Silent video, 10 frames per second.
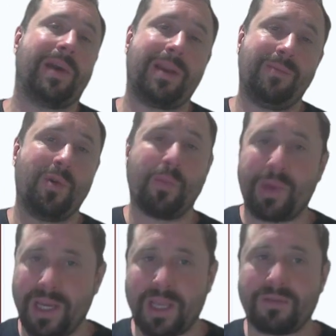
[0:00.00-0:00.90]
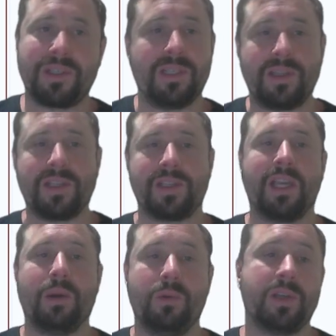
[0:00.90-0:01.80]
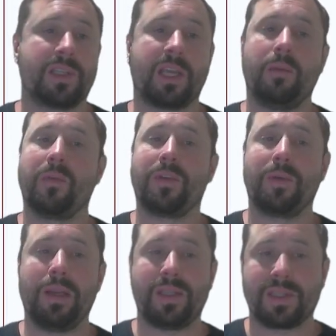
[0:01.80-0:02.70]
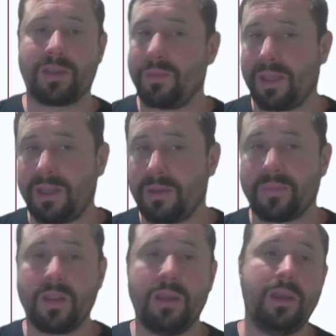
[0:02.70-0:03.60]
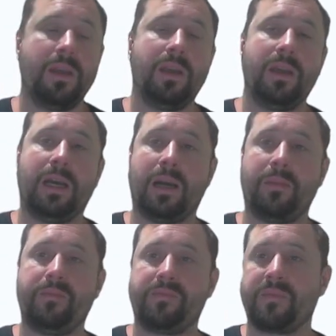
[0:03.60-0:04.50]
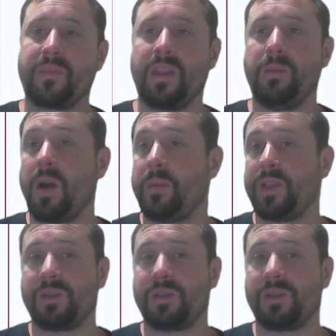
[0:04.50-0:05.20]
you add more PDFs into this thing, it will just come through and list them here. Um, there might be